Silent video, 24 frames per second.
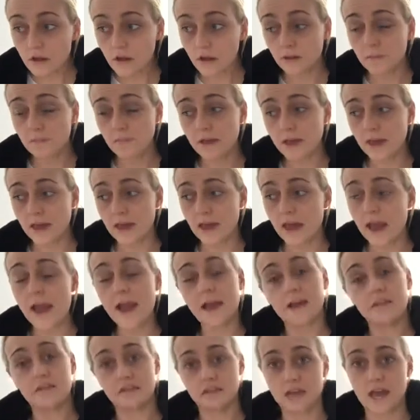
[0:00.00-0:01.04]
and my
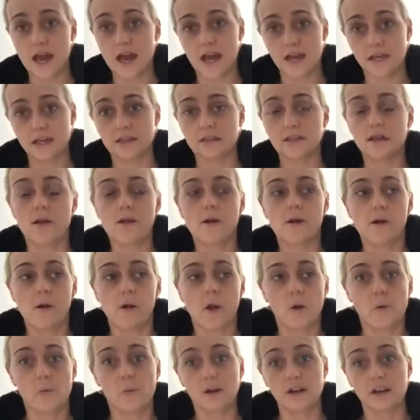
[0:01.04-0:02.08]
exercise
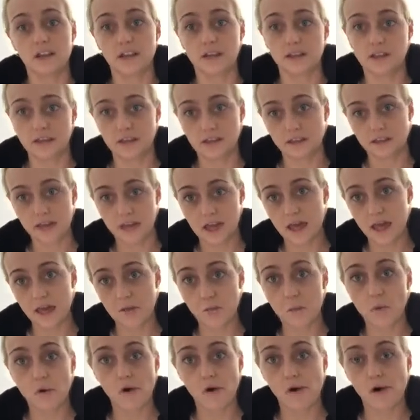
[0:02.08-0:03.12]
were nearly the
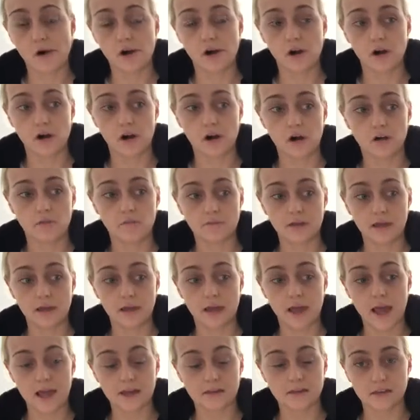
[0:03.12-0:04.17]
same, or
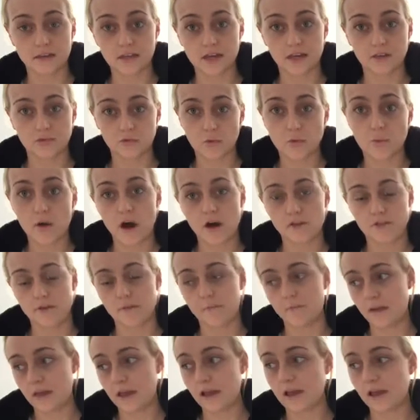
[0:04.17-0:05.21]
my exercise were more
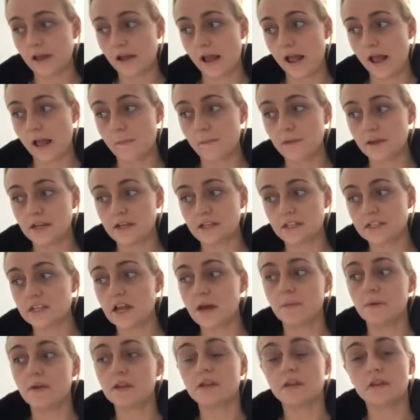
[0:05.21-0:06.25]
than my eating
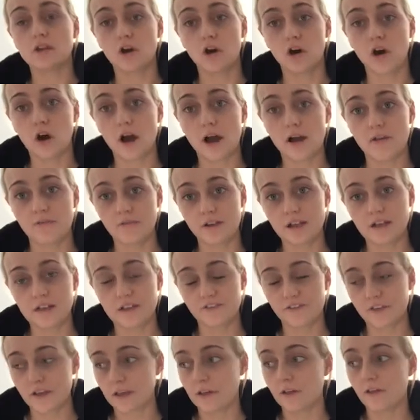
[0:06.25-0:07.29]
habits. So I really
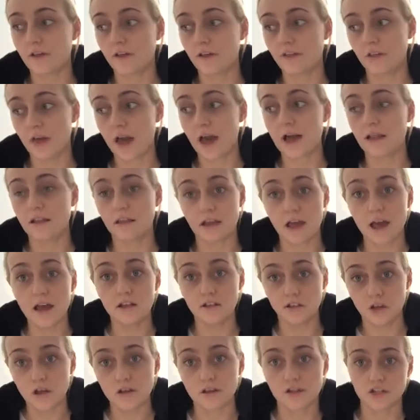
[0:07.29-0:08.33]
think that I'll get a
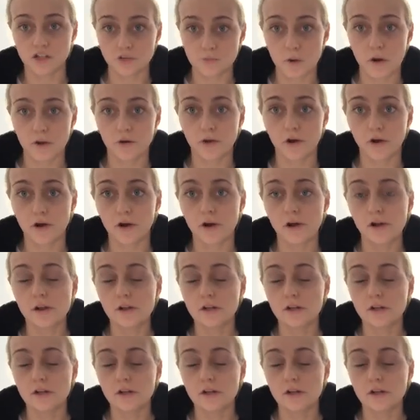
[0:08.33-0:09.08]
loss tomorrow.